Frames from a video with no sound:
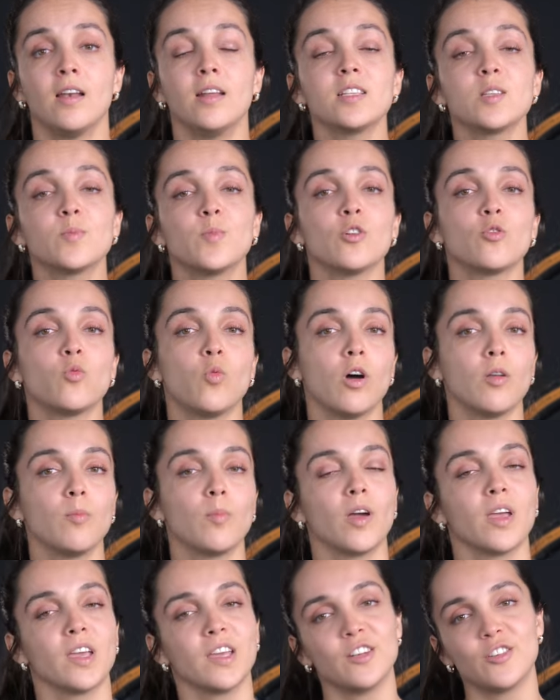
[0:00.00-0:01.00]
let's put
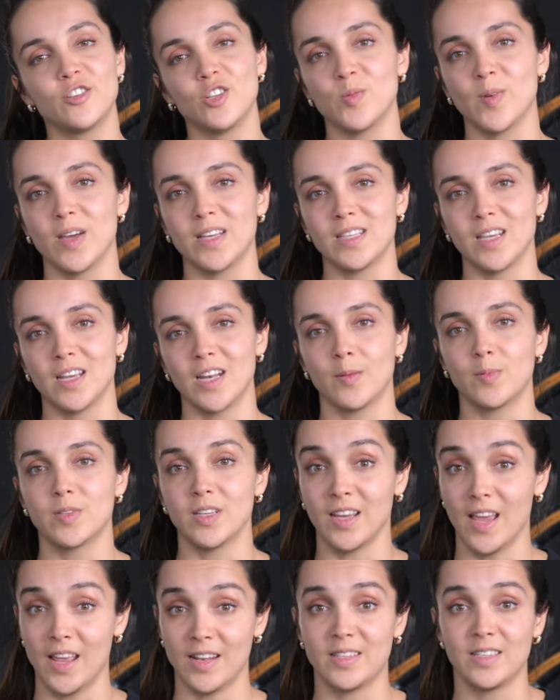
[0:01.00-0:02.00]
1x and 2x setups
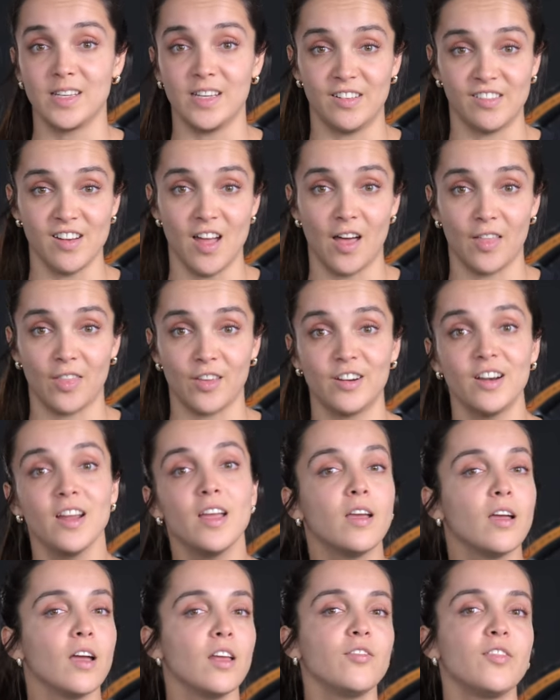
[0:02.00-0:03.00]
against each other
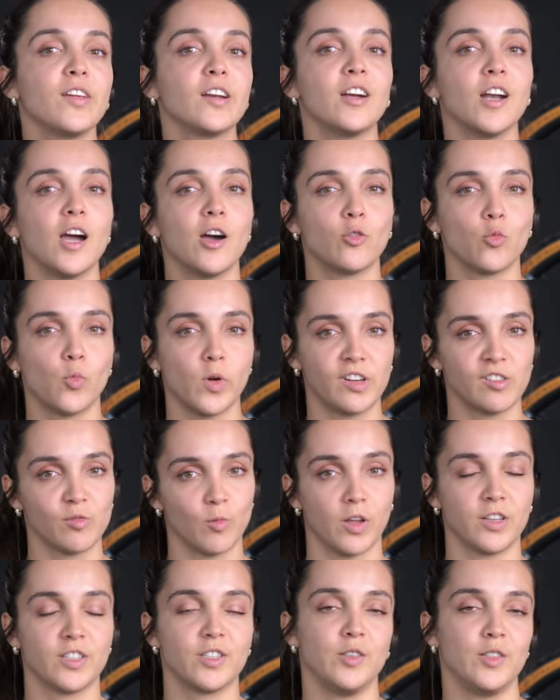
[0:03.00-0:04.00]
and figure out which
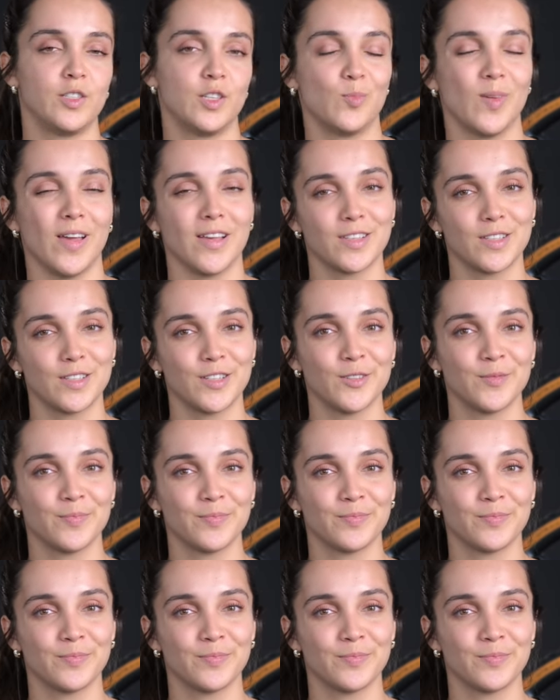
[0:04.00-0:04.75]
one suits you best.